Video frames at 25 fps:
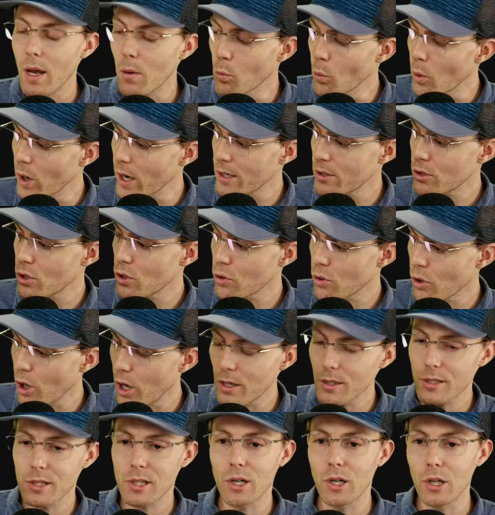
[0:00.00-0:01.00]
And what
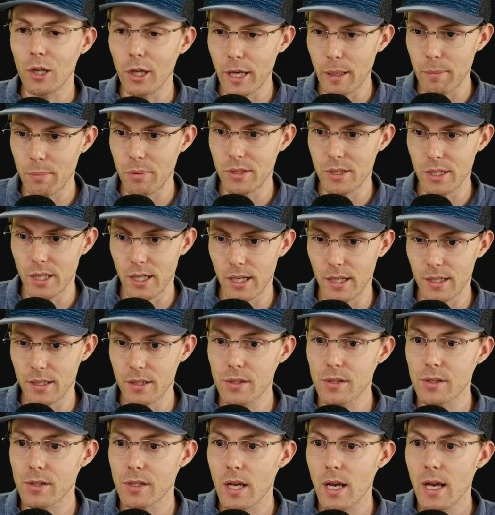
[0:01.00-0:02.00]
CrossClip
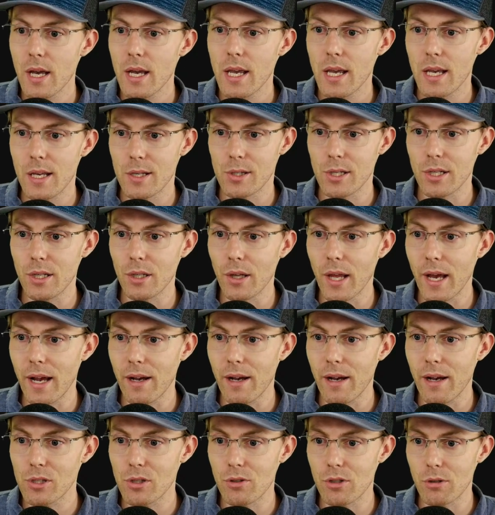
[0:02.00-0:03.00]
does is it
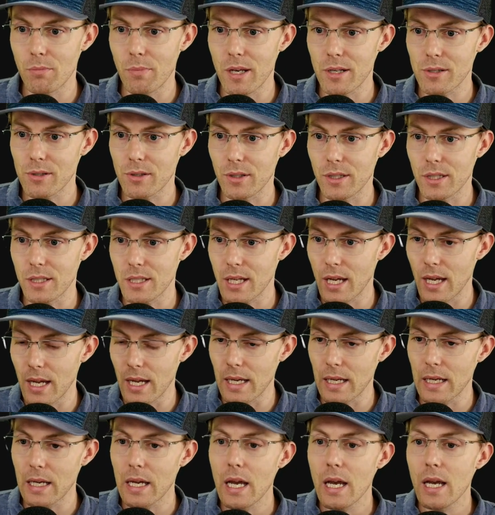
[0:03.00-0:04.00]
allows you to basically
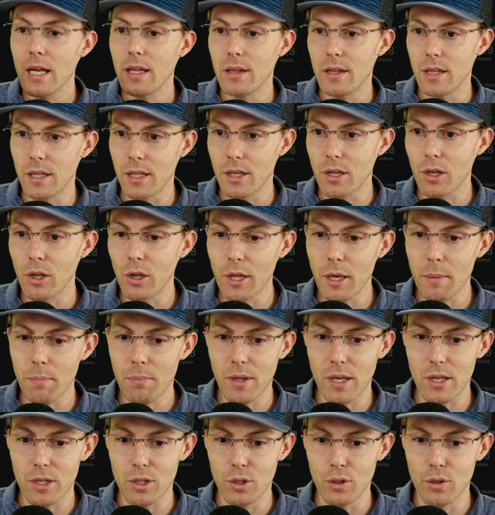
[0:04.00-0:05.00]
take the clip
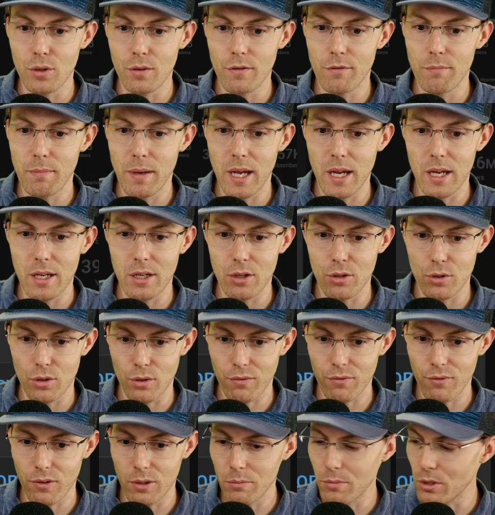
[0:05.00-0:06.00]
that you've made
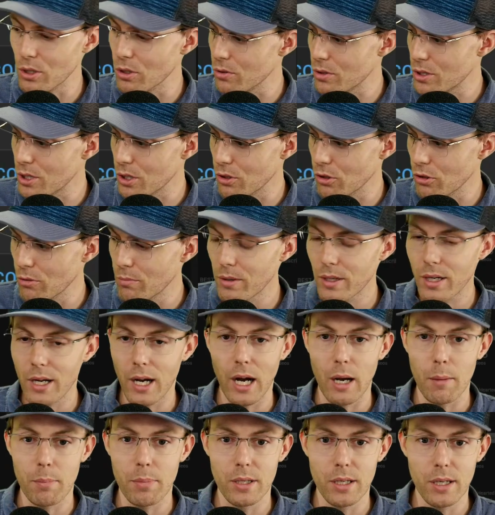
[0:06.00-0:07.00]
either from YouTube,
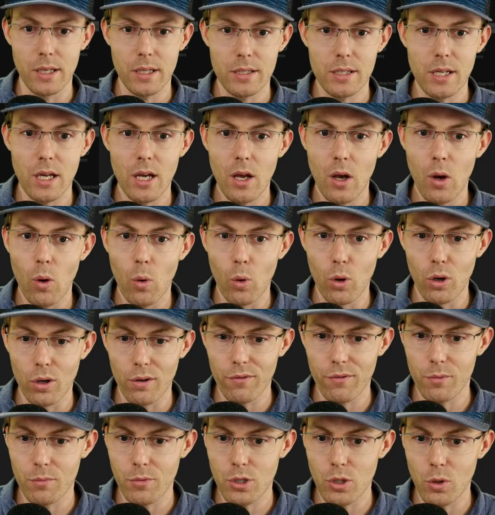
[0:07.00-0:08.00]
copy it, or
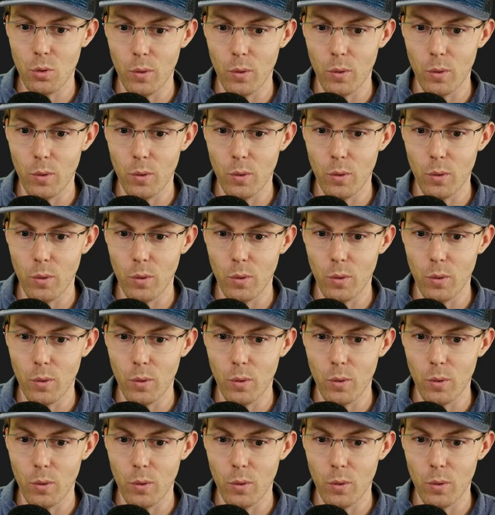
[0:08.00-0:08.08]
from